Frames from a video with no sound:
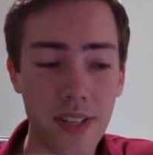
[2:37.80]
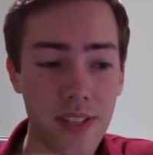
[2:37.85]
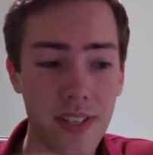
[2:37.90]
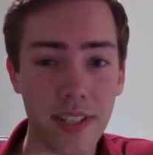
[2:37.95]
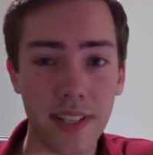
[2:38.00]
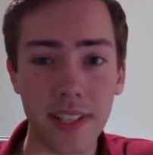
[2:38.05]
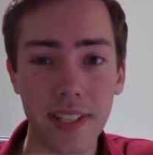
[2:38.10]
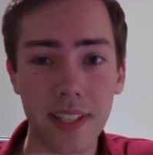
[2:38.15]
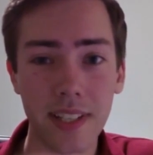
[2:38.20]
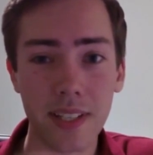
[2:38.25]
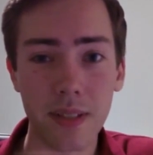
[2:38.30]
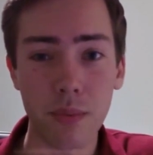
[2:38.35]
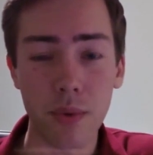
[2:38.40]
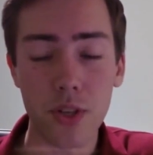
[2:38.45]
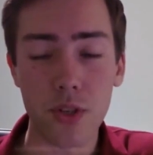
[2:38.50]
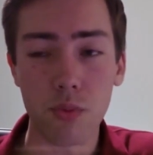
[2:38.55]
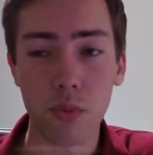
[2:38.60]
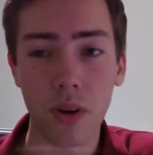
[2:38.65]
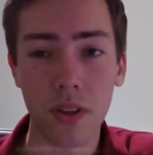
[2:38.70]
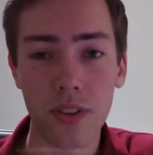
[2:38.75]

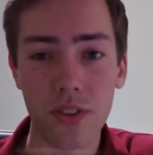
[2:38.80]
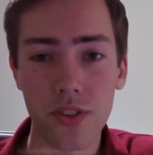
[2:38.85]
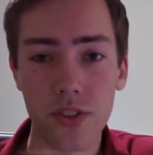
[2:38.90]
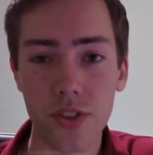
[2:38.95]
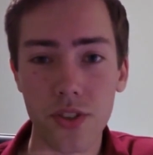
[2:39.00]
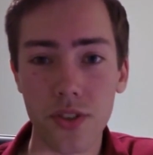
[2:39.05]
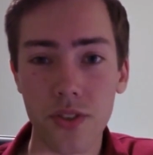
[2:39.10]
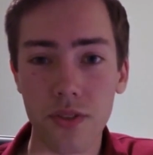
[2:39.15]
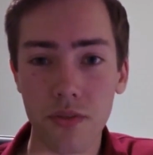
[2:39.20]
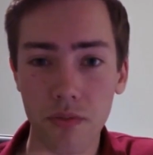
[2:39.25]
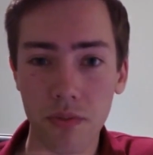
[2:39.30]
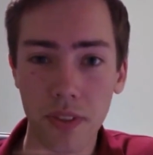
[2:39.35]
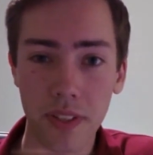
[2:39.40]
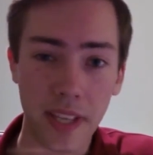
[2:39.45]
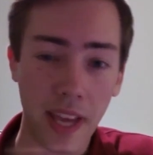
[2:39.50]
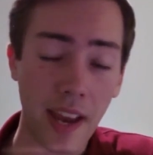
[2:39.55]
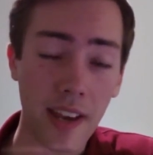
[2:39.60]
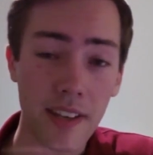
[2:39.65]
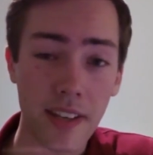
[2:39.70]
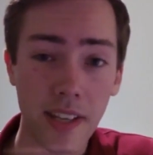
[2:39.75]
basically which ones
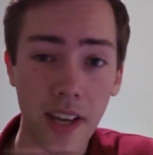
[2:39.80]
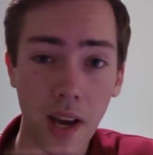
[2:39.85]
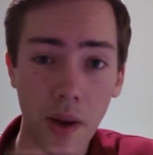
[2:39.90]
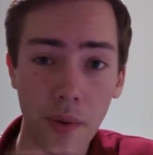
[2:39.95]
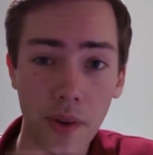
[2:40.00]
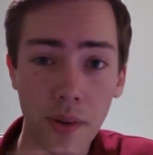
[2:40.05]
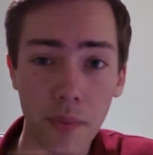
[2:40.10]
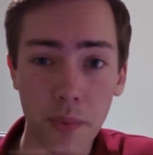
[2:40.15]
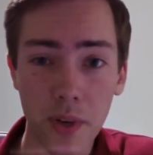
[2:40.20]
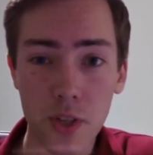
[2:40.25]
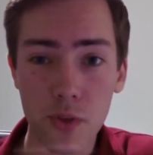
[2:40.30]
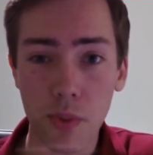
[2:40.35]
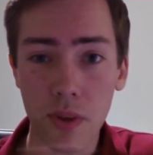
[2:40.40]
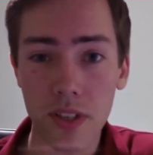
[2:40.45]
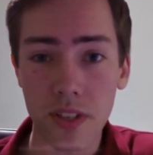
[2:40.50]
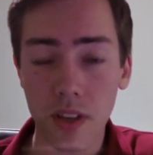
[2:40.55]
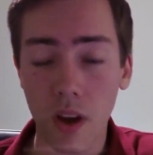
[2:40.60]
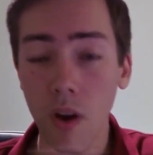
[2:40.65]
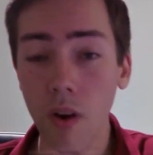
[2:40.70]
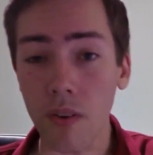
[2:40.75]
can you go in and
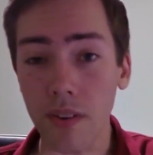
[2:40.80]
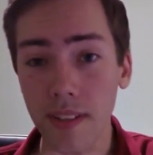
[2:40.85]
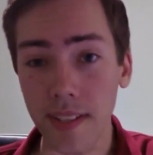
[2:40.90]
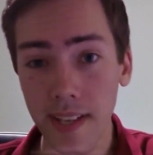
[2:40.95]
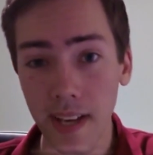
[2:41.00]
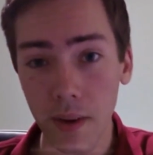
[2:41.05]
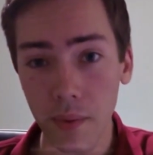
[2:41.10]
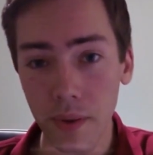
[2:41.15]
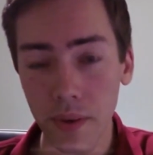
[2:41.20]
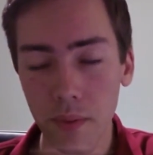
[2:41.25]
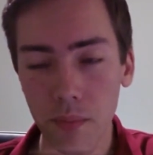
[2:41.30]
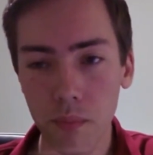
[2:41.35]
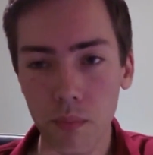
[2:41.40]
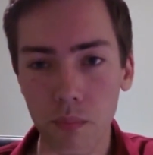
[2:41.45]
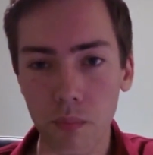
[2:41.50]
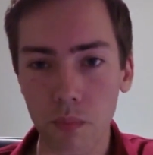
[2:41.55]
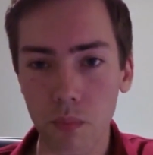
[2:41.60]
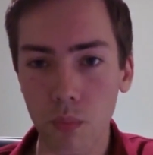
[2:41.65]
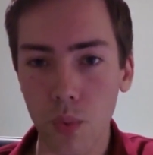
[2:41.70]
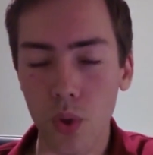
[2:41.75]
which ones can't you go in,
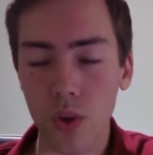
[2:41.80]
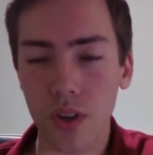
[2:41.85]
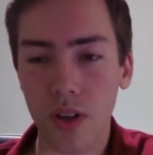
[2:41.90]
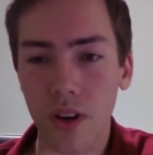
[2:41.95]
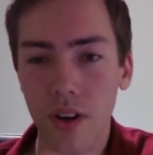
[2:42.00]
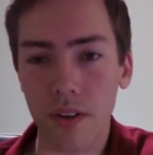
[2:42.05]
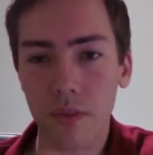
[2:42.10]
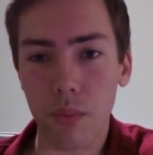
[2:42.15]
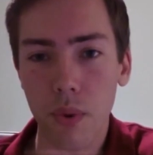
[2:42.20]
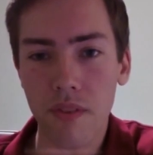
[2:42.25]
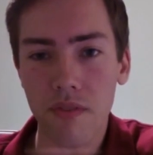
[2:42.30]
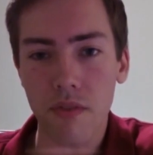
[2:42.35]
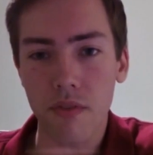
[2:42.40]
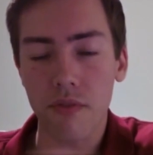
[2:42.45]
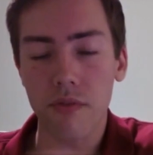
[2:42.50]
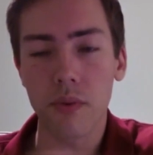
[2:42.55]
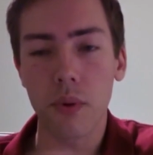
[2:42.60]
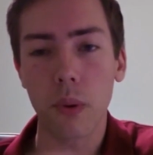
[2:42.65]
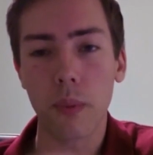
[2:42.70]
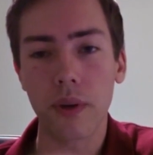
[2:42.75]
and what kind of
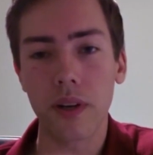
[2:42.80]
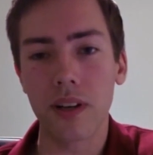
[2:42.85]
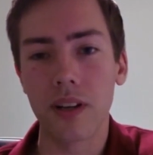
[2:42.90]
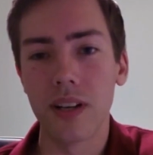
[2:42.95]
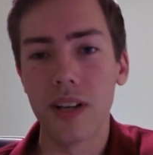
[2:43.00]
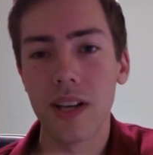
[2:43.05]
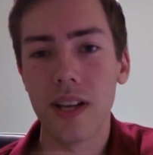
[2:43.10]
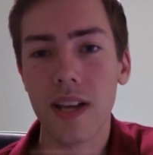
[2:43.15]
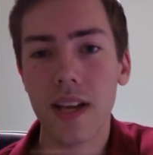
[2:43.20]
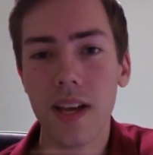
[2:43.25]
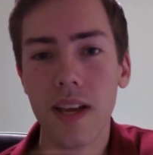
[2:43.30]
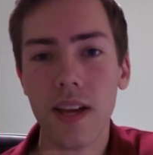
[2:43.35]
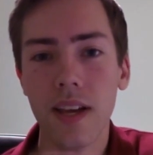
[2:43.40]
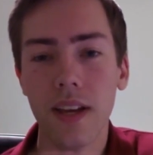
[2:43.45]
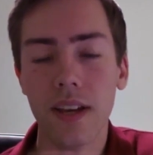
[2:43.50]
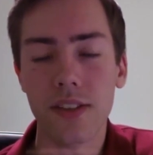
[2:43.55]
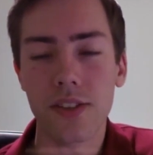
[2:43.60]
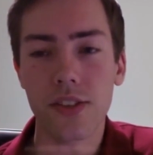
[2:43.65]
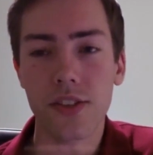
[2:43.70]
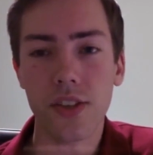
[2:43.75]
weather phenomena
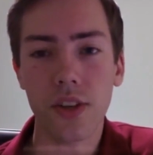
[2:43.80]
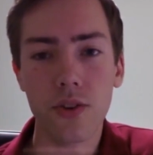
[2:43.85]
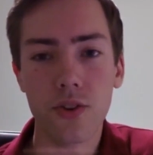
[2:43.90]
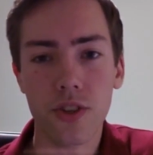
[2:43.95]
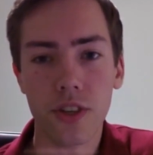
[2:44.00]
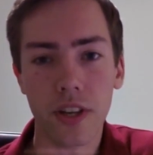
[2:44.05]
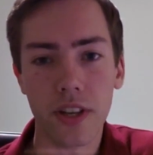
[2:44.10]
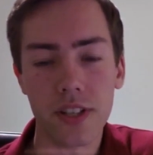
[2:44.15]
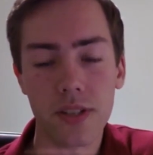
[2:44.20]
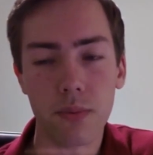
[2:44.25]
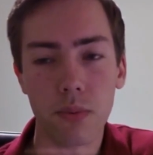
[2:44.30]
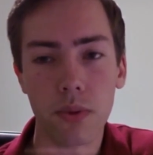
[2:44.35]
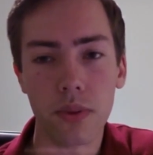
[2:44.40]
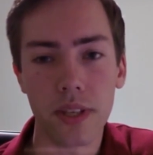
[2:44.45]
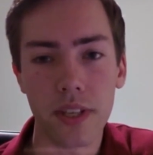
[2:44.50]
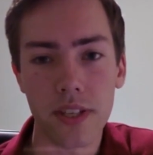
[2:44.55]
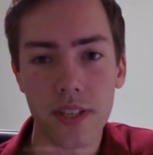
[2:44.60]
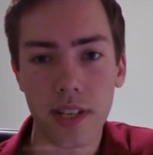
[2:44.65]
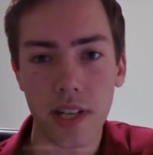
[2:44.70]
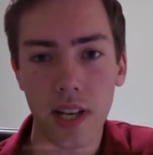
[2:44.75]
is associated
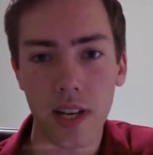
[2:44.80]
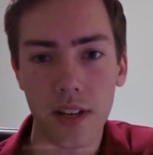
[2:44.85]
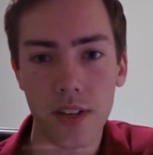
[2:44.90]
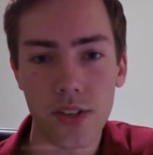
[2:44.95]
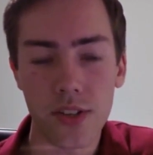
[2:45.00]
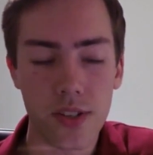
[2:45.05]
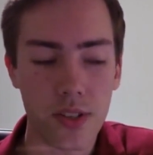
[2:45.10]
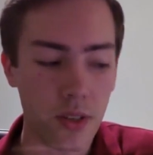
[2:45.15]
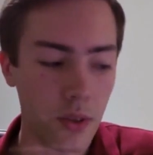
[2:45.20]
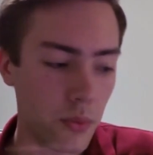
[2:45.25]
with these clouds.